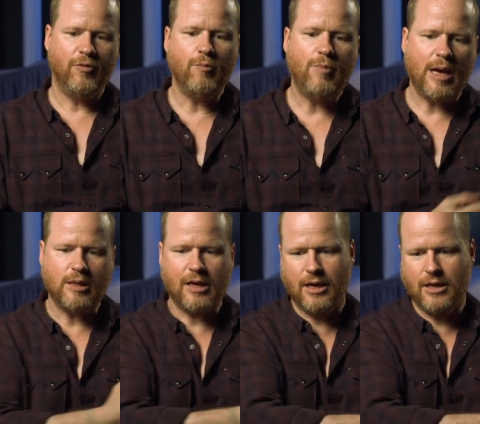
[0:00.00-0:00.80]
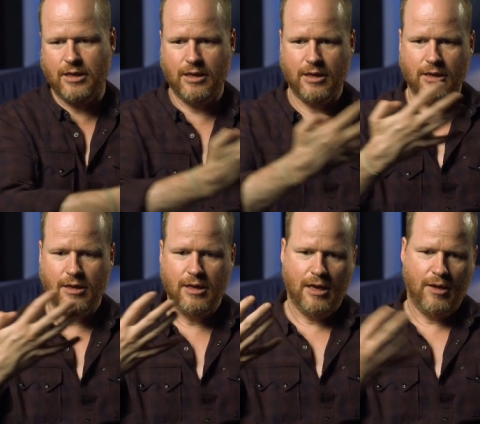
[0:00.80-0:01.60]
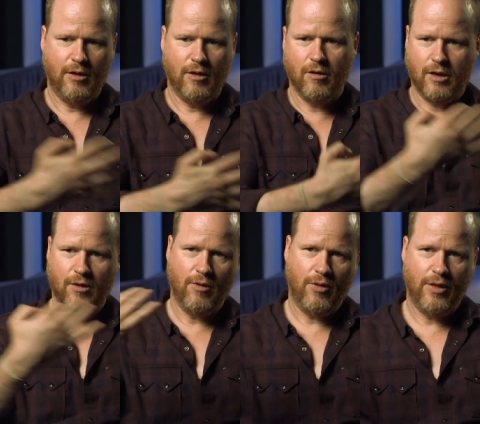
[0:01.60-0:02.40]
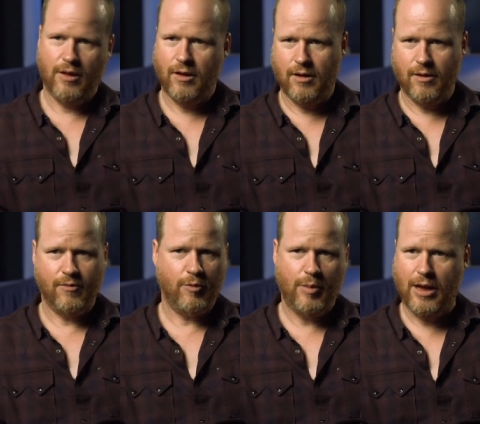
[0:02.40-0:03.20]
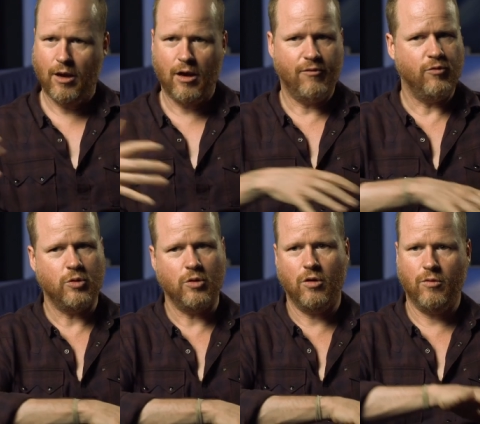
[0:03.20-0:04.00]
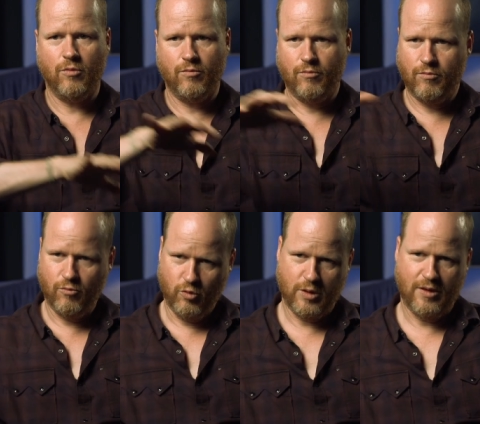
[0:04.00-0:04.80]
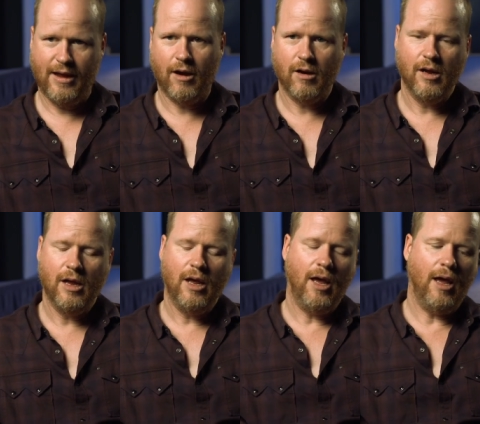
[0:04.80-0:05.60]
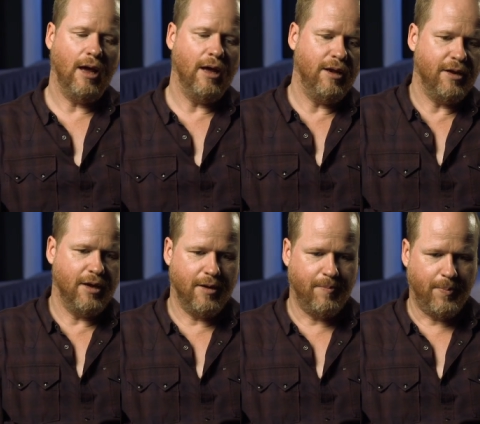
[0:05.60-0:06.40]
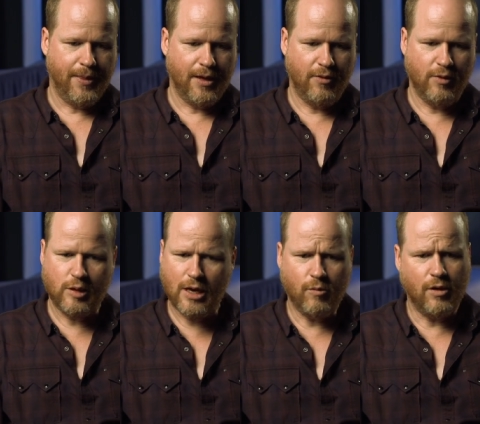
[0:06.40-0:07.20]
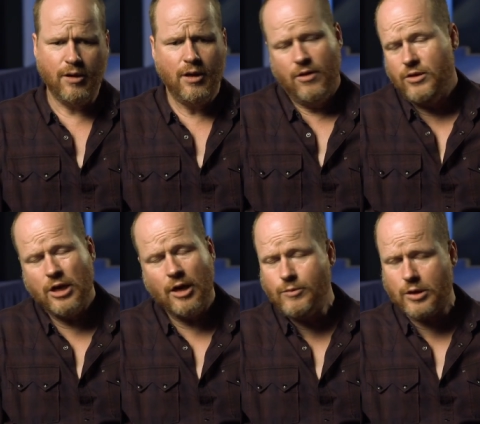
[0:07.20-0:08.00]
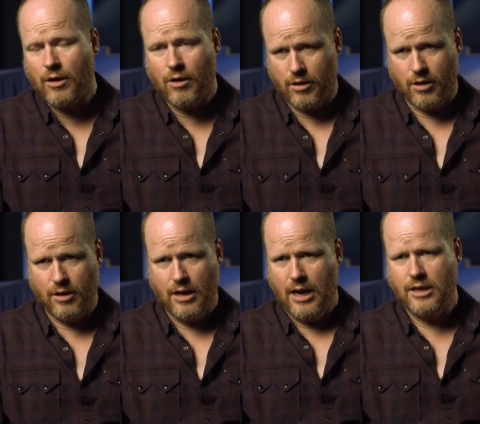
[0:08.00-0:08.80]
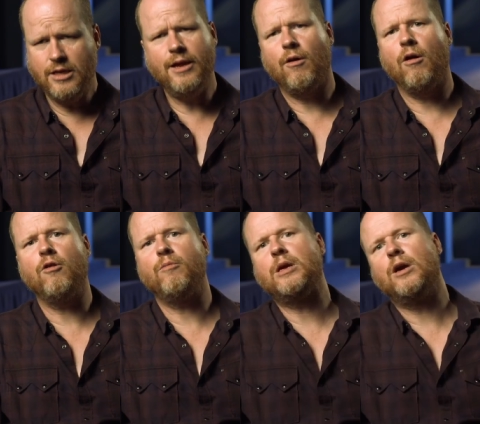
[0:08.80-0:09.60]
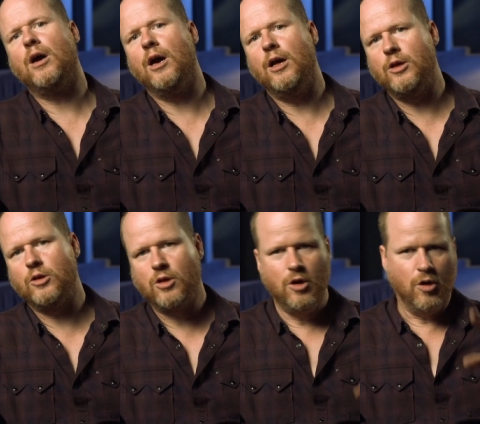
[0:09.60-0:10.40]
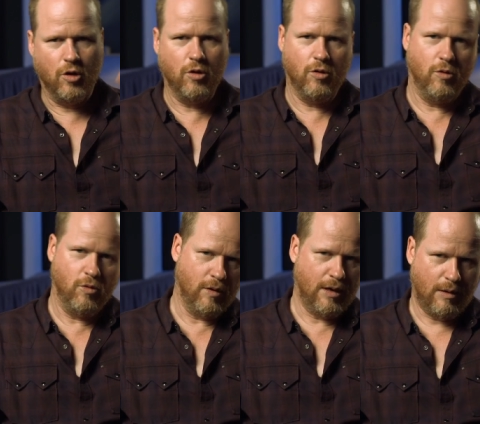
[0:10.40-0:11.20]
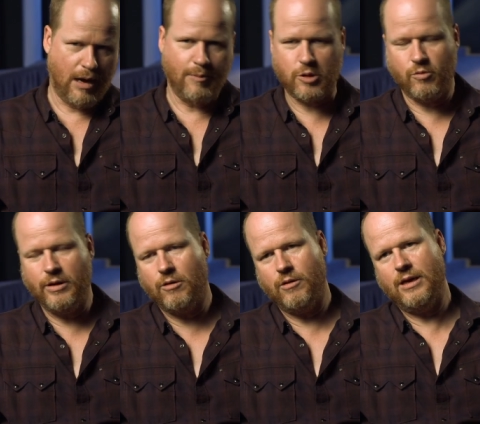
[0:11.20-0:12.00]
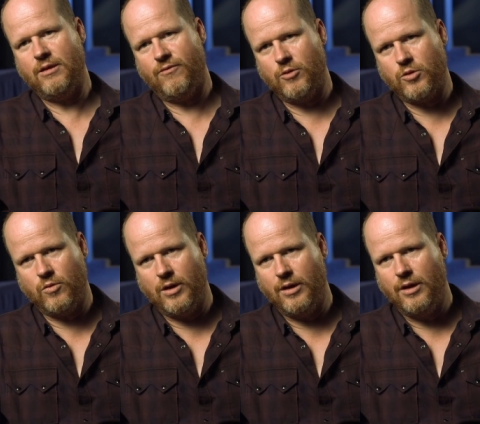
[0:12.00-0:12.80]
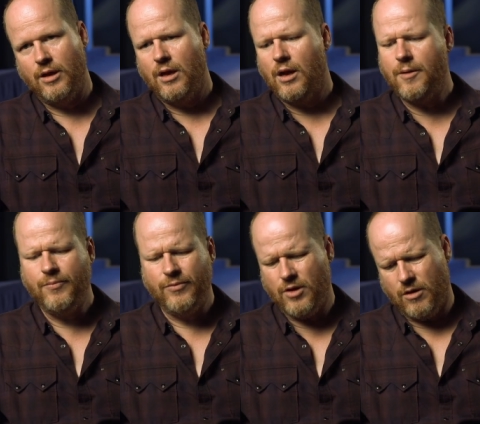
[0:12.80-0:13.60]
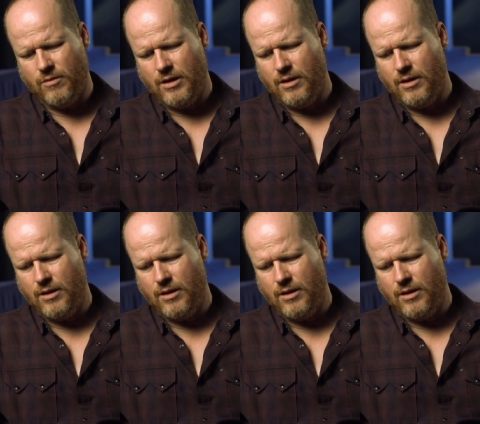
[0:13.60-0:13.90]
the basic idea and the arc and the payoff was there. And in the second one, the job just got harder. It didn't get harder because, oh, I must recreate the first one. No.